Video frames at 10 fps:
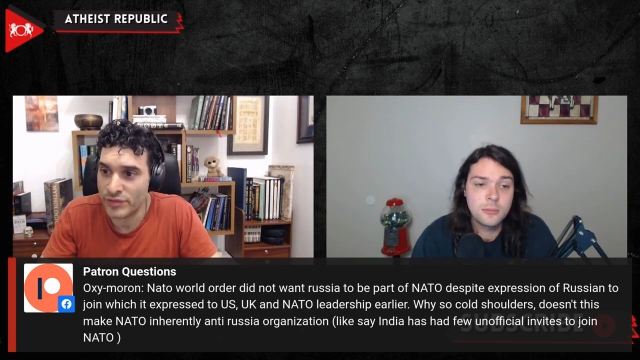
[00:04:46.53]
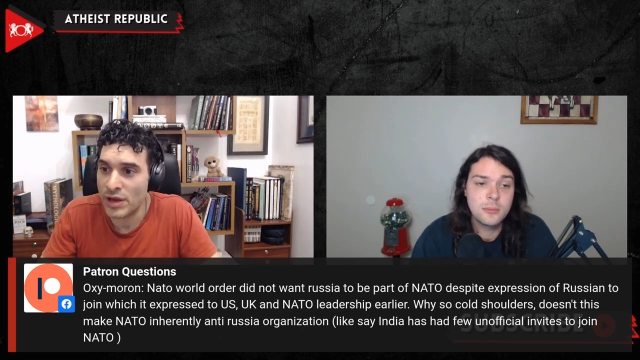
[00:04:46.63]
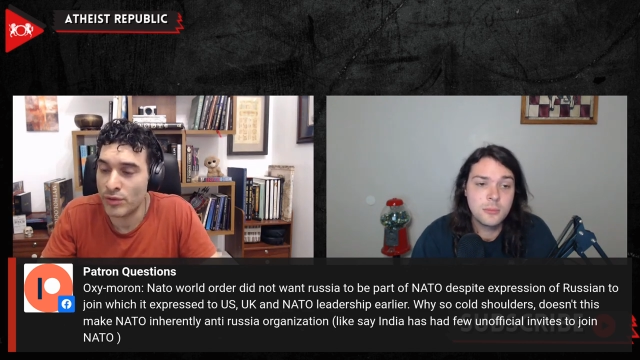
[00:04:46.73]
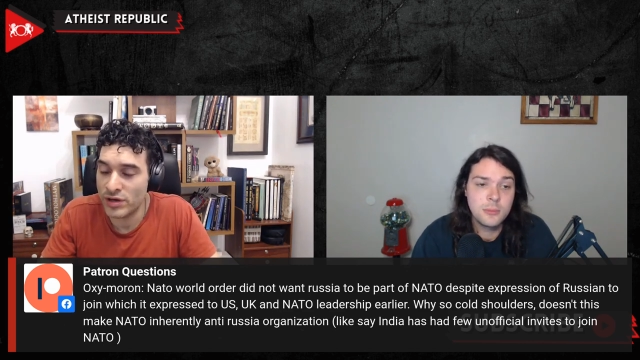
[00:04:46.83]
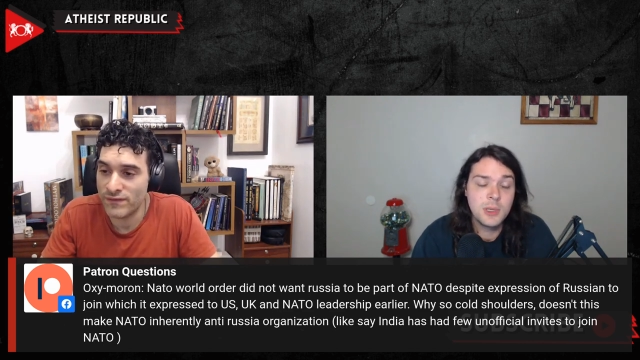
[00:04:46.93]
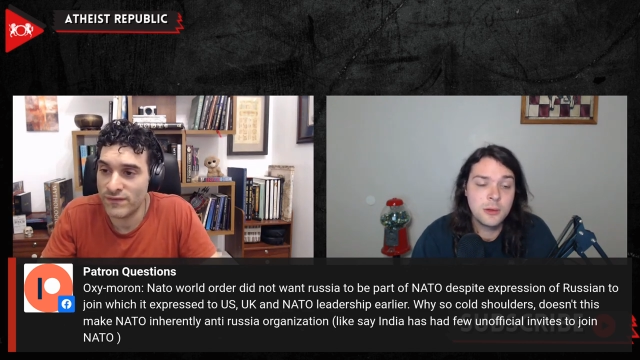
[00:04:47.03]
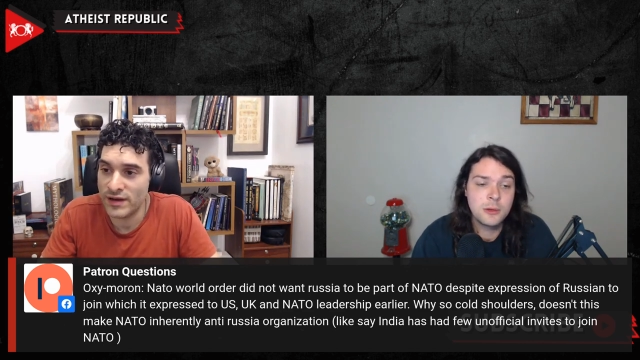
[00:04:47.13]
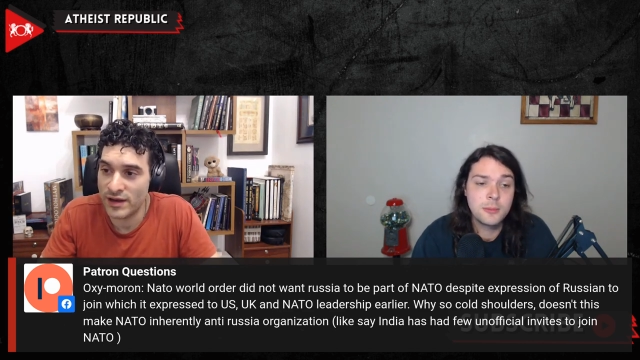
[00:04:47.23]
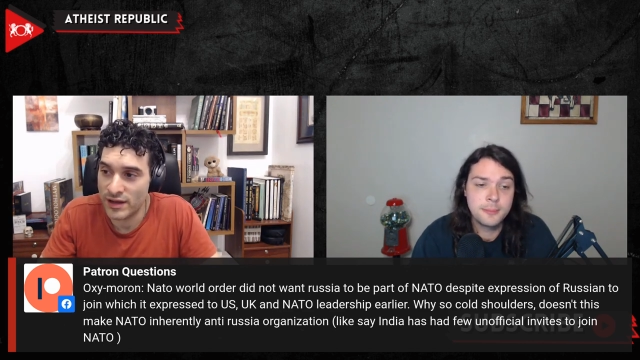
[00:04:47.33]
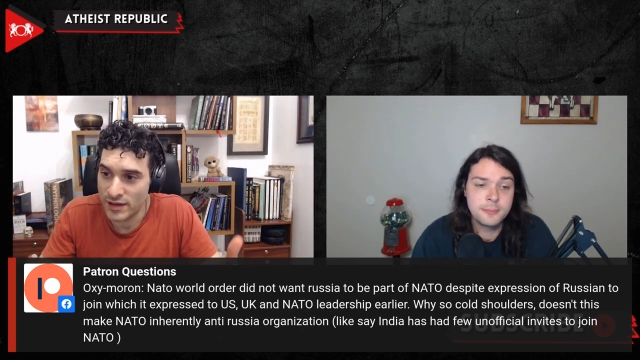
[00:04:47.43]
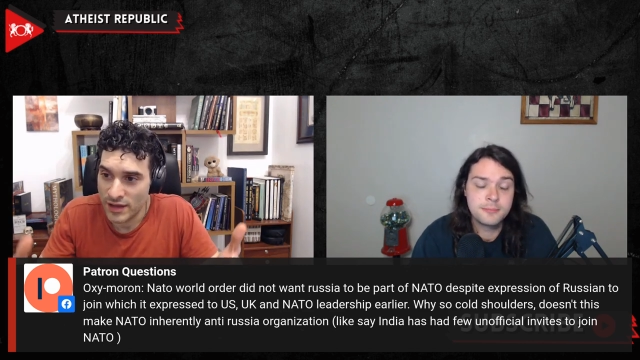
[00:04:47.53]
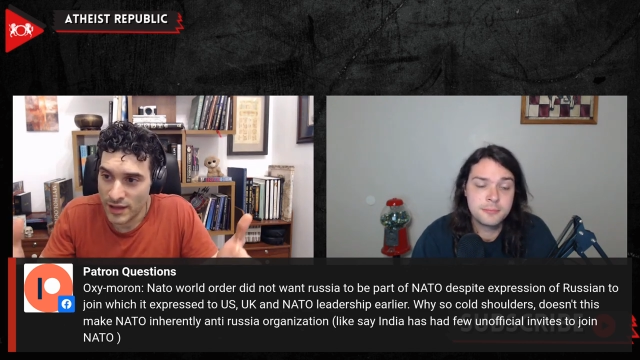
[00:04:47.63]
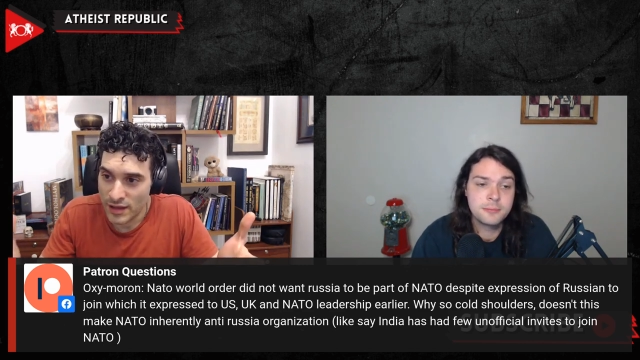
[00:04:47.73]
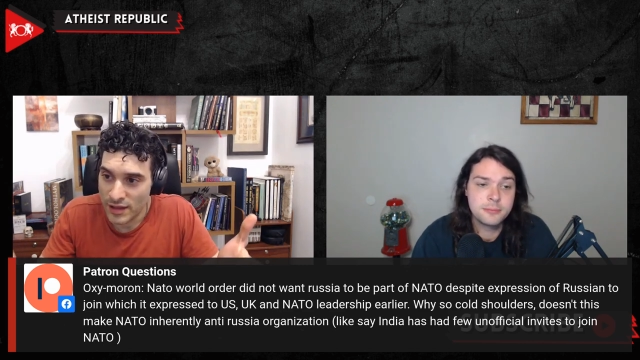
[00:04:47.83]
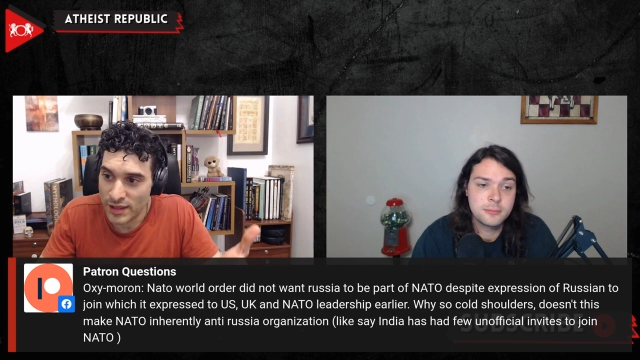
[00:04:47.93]
Speaker 1: that were defeated
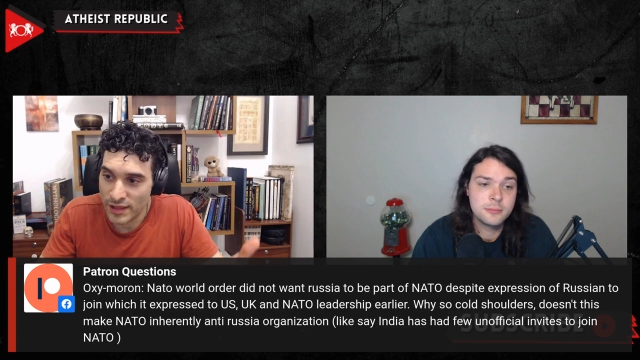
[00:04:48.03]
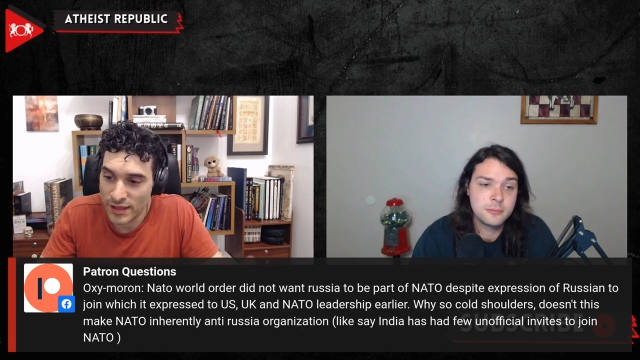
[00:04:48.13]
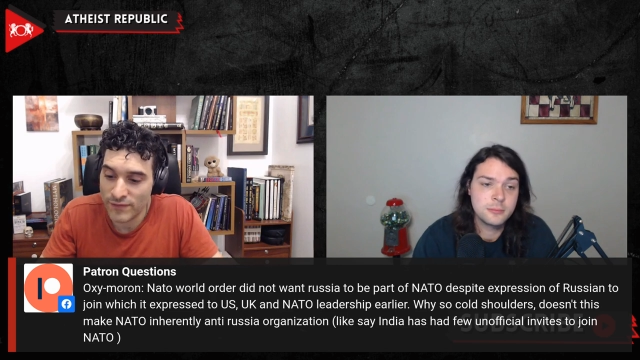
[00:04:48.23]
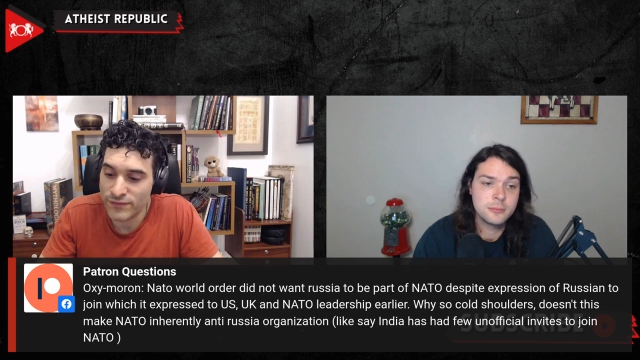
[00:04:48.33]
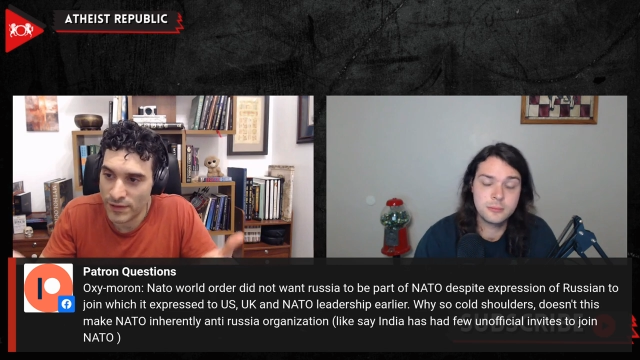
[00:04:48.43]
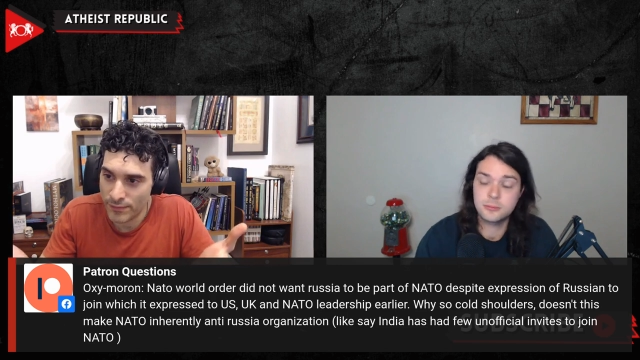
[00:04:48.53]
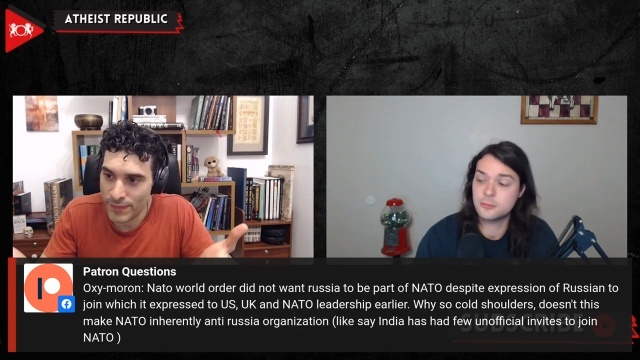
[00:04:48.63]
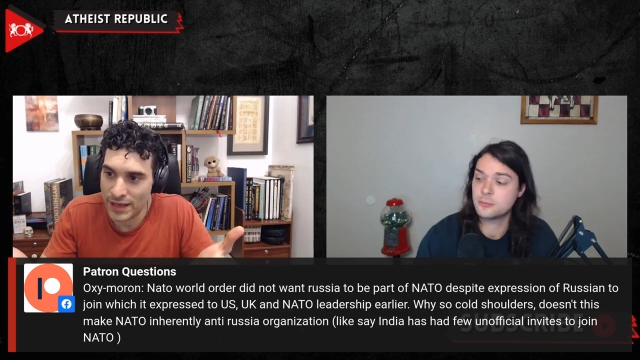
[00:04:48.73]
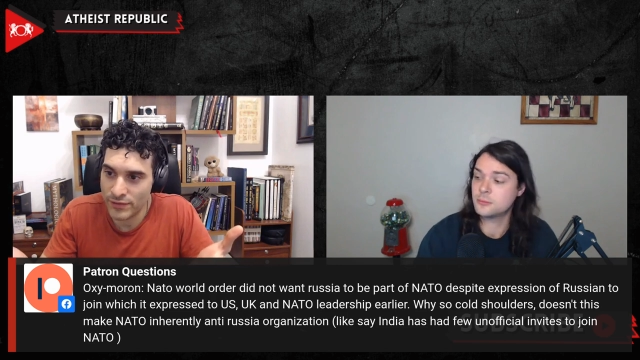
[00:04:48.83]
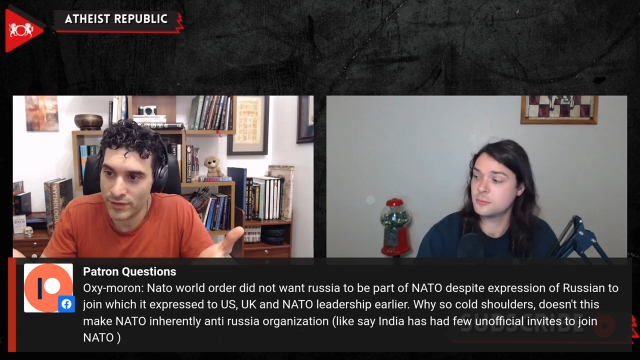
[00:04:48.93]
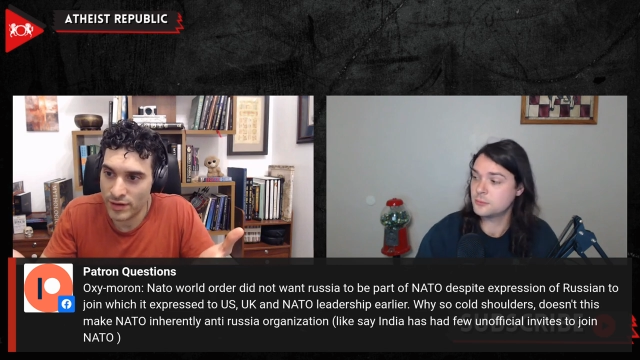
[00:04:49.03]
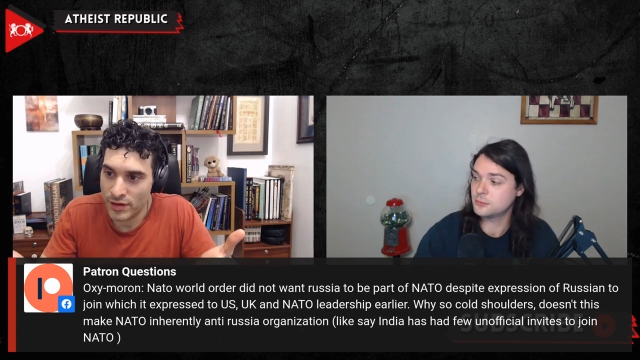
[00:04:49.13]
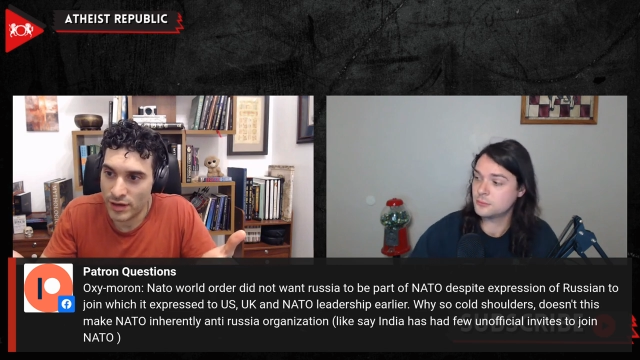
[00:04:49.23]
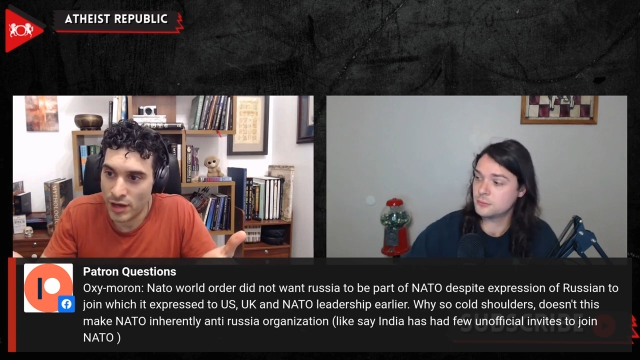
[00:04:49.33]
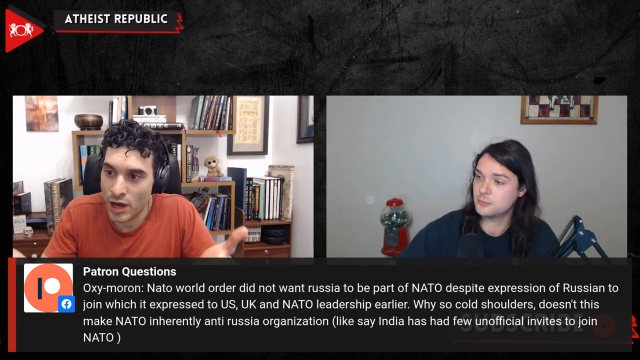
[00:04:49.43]
lift them back
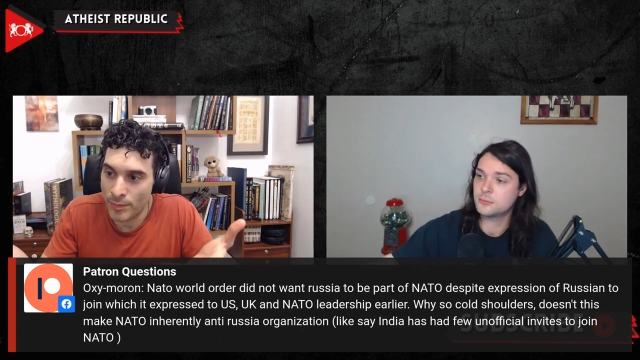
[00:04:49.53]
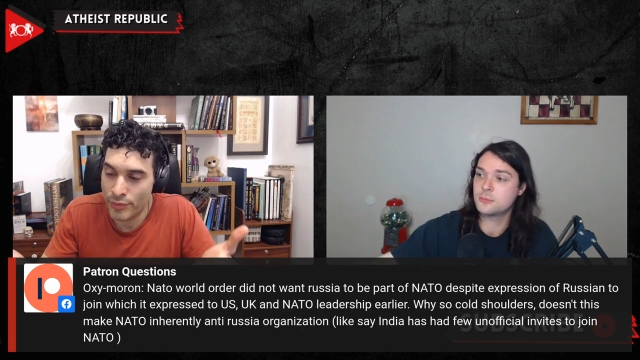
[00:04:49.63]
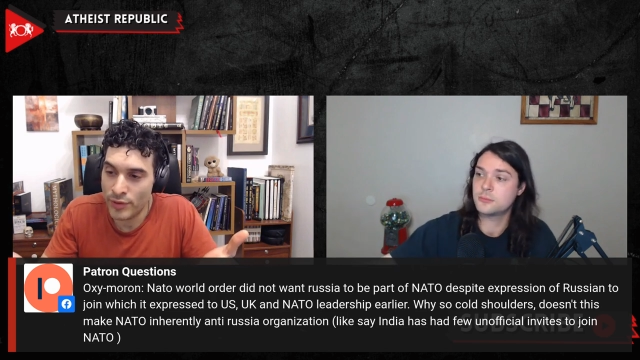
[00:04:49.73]
up